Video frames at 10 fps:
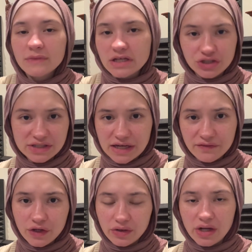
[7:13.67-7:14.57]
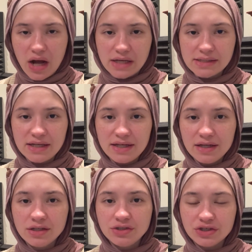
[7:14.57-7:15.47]
just out of
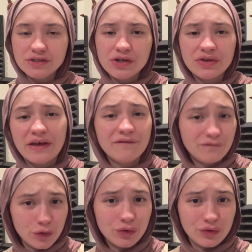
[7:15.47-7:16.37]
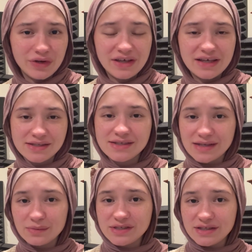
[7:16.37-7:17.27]
curiosity, just know that food is a
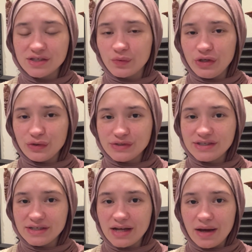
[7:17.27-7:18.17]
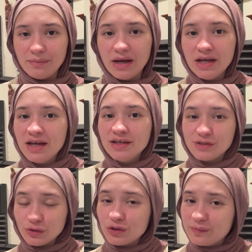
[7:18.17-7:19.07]
substance we use to numb.
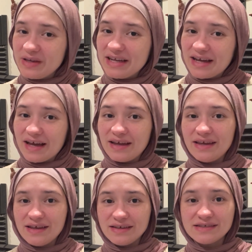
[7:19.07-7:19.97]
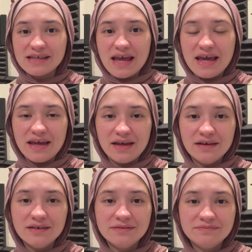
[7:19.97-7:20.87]
Social media is a
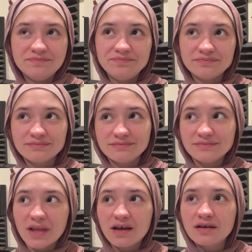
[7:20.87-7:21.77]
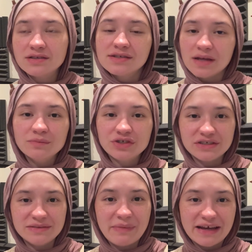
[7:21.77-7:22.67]

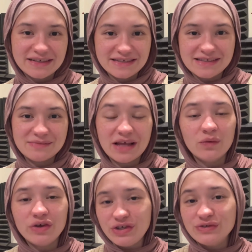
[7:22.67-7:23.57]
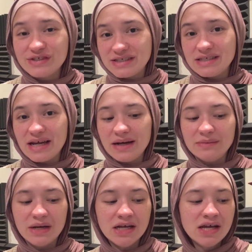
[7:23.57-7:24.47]
consumption mechanism that we use to numb.